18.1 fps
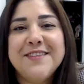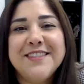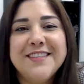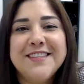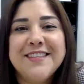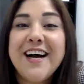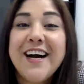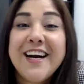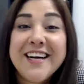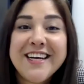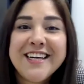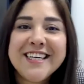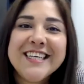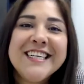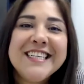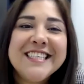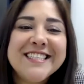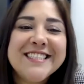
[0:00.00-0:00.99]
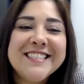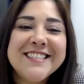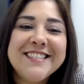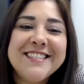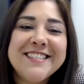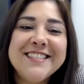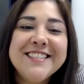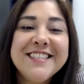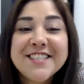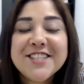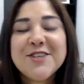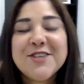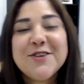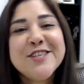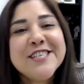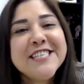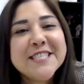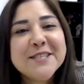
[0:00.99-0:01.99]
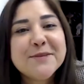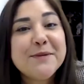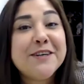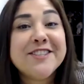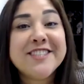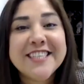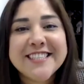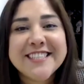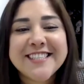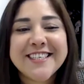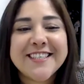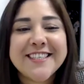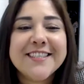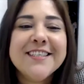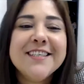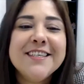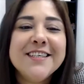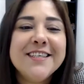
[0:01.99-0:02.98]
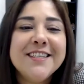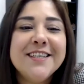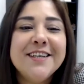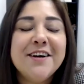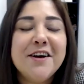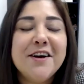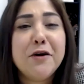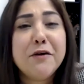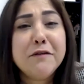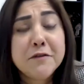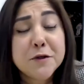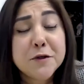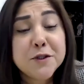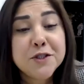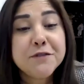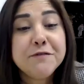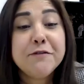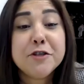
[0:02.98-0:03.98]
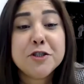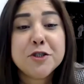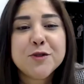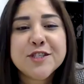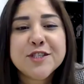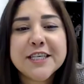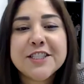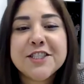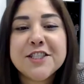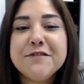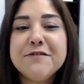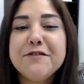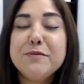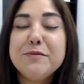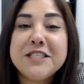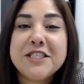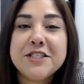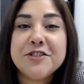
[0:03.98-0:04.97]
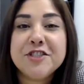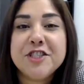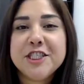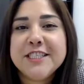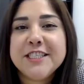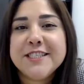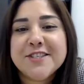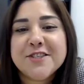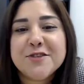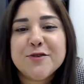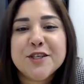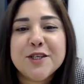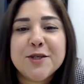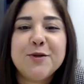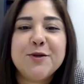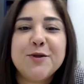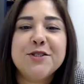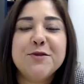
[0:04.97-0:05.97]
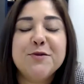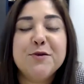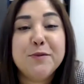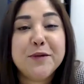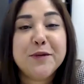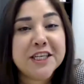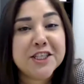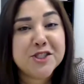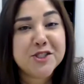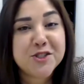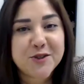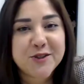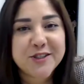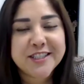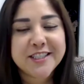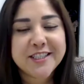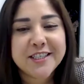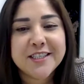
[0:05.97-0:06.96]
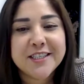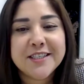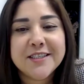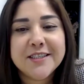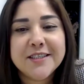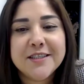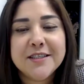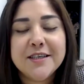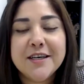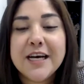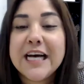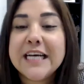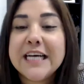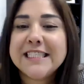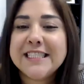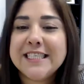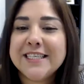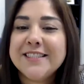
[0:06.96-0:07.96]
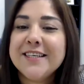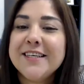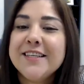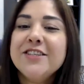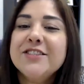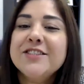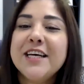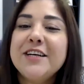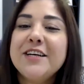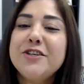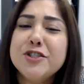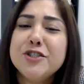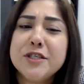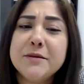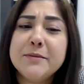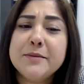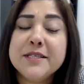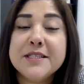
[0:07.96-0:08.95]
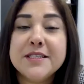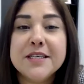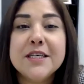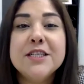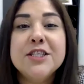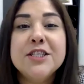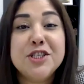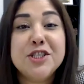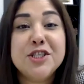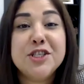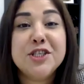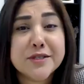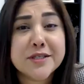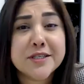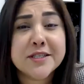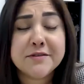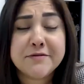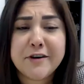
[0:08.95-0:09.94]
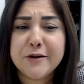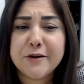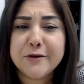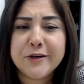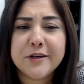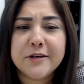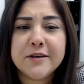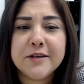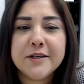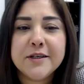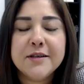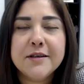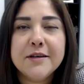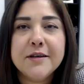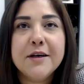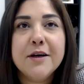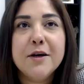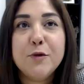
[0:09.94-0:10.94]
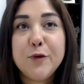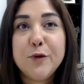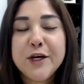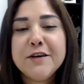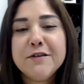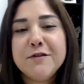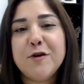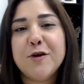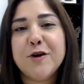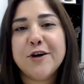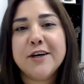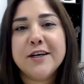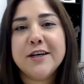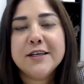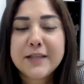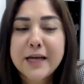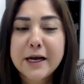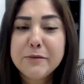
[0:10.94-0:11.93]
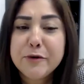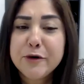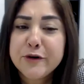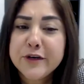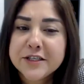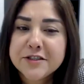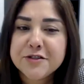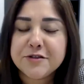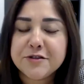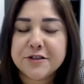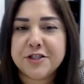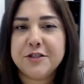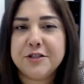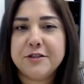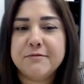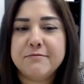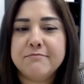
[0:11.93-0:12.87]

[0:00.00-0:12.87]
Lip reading: Hi. This story is about Tessa. Her virtual session for Mr. G's history course will begin shortly. As Tessa looks at her syllabus, she notices the following. Week 4, library instruction.